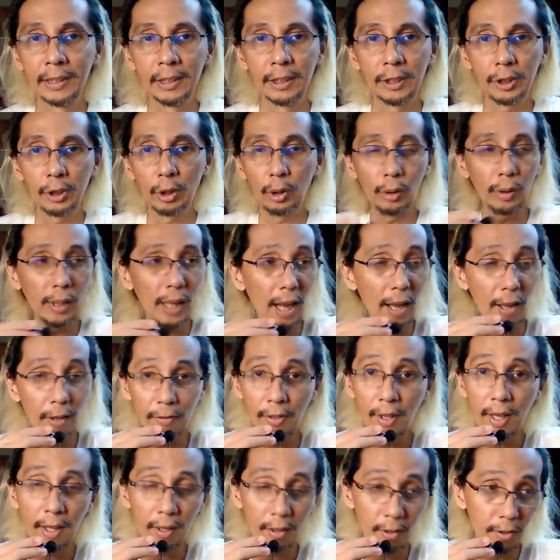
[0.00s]
So yeah,
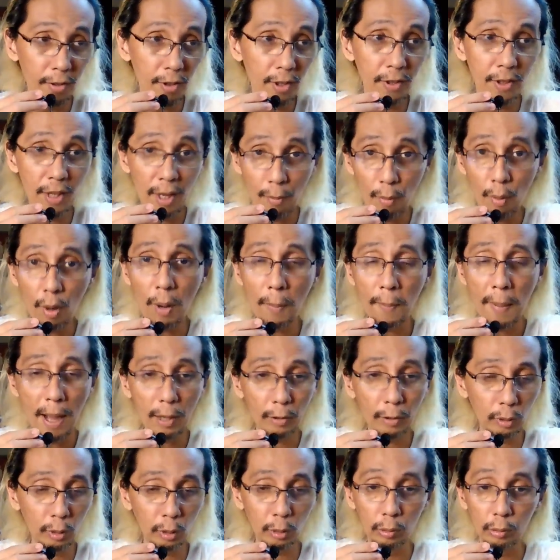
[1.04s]
they were
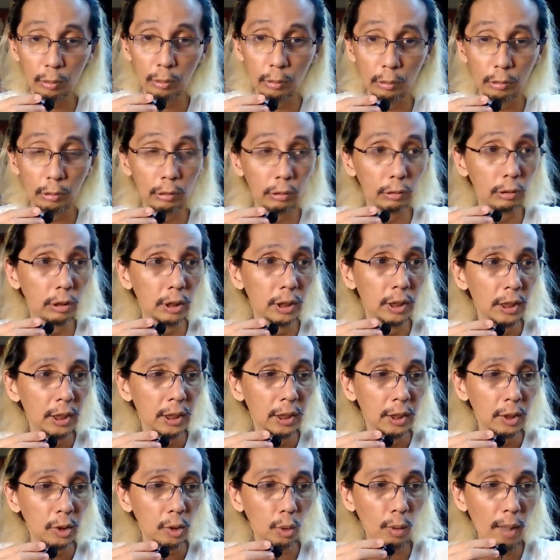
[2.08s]
about
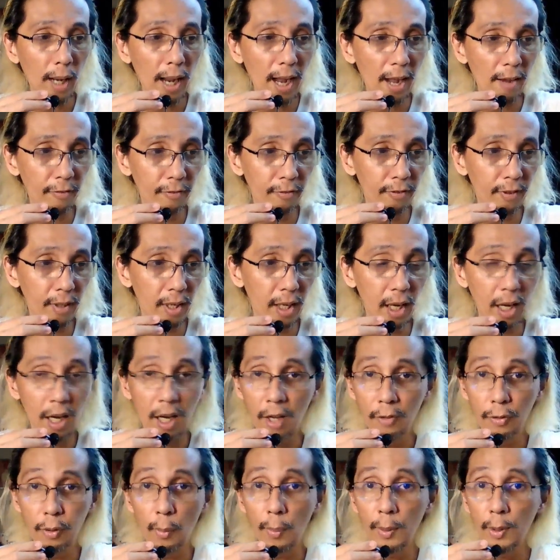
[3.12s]
to have
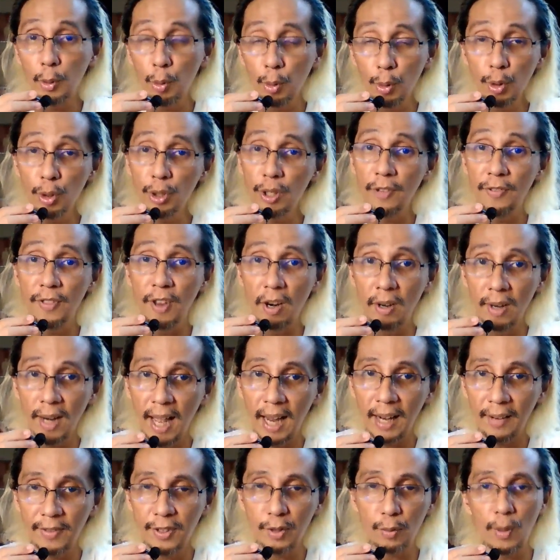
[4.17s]
the reunion of their
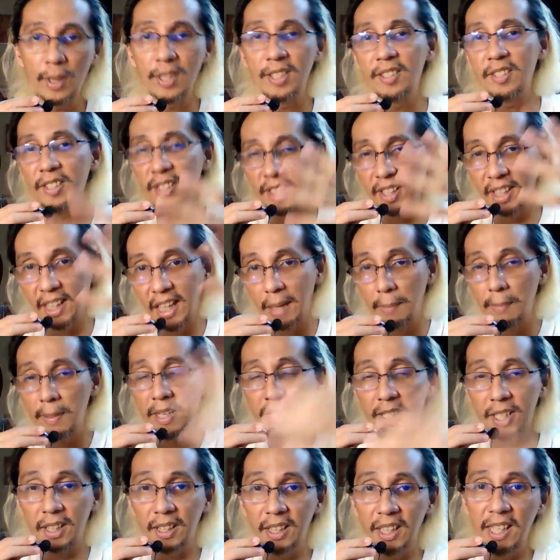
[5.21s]
lives when Kimi
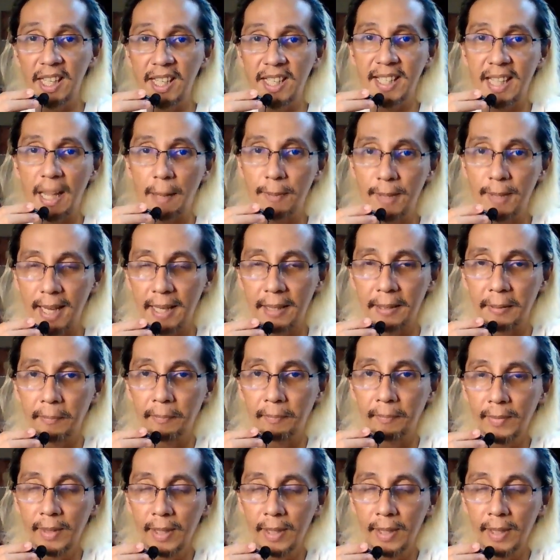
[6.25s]
suddenly steps in.